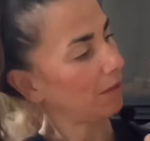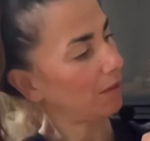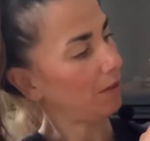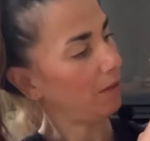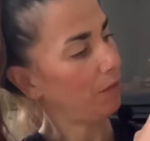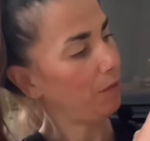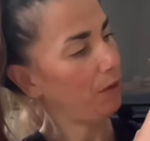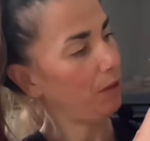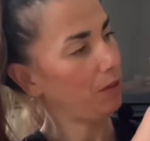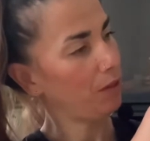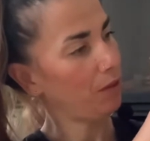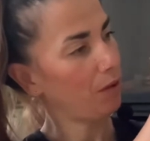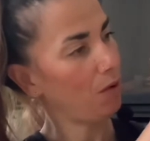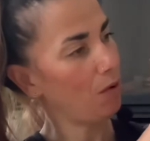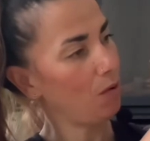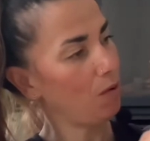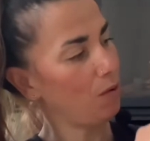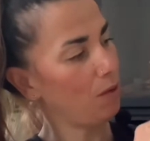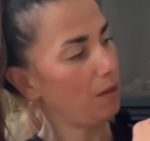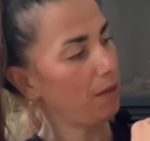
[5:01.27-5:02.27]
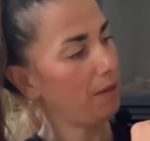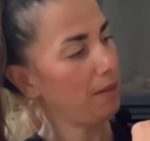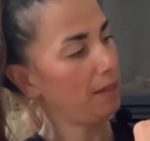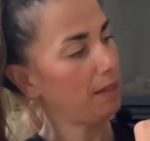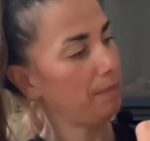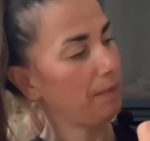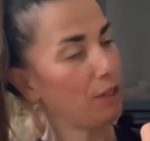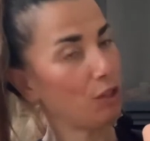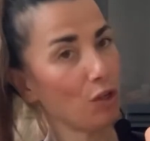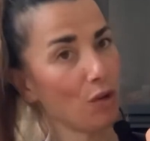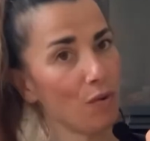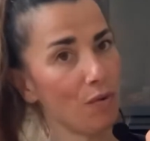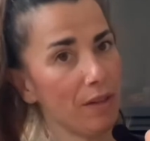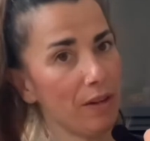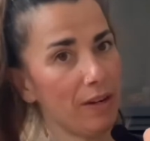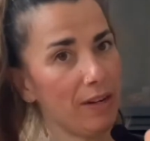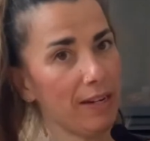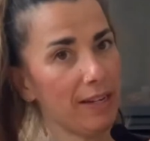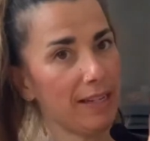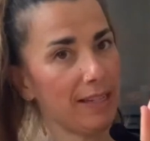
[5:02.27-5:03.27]
Where's the hole on this page? Oh, there
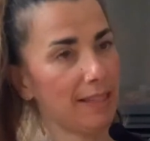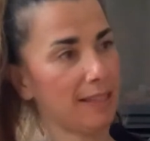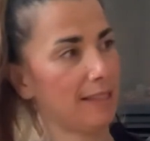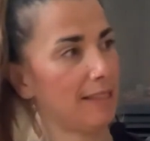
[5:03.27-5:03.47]
it is.